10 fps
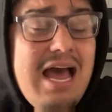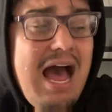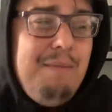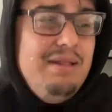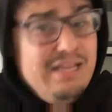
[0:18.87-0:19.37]

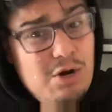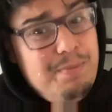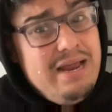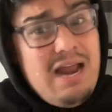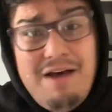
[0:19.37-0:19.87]
I'm a little
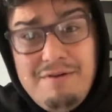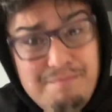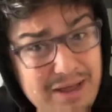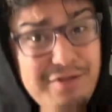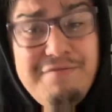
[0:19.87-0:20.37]
bit of a
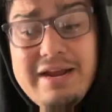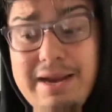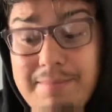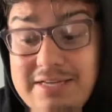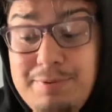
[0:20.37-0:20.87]
motherfucking
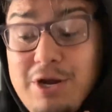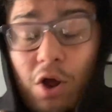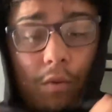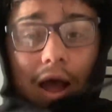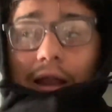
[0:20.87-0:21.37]
mess. But you know
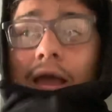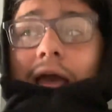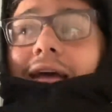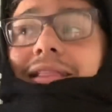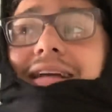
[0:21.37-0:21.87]
what?
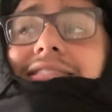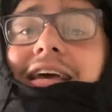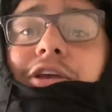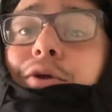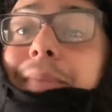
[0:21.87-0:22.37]
That's
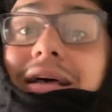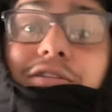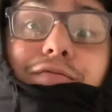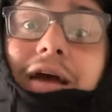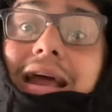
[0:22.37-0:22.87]
like your best
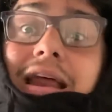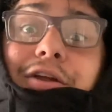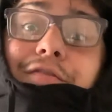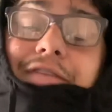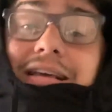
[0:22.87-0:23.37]
friend and
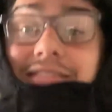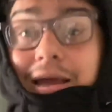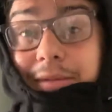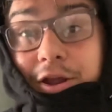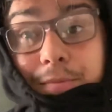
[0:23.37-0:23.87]
you're
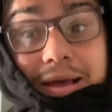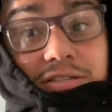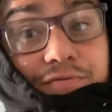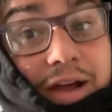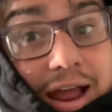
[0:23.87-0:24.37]
FaceTiming your
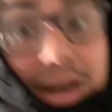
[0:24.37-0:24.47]
best friend